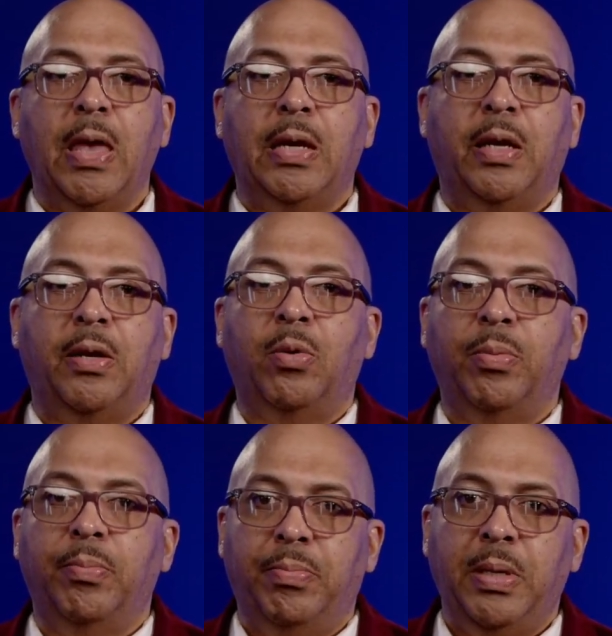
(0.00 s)
Now,
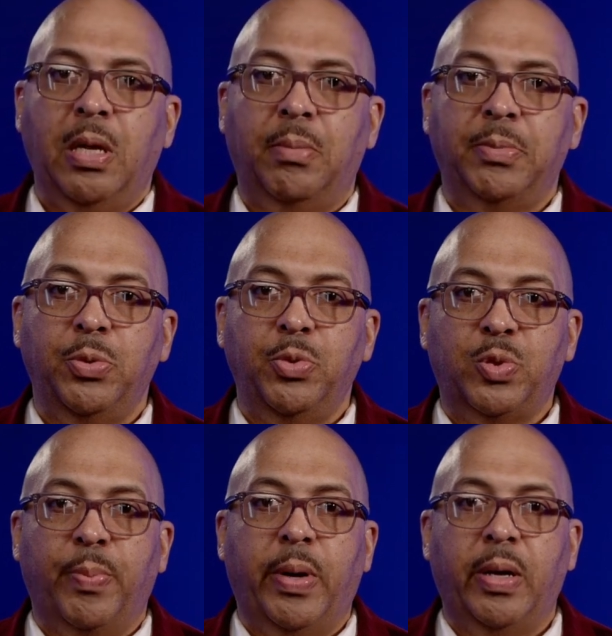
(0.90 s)
don't become too
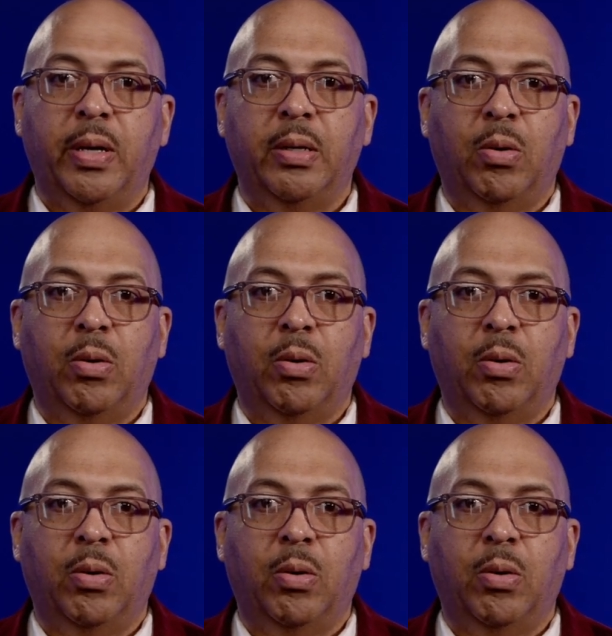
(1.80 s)
smug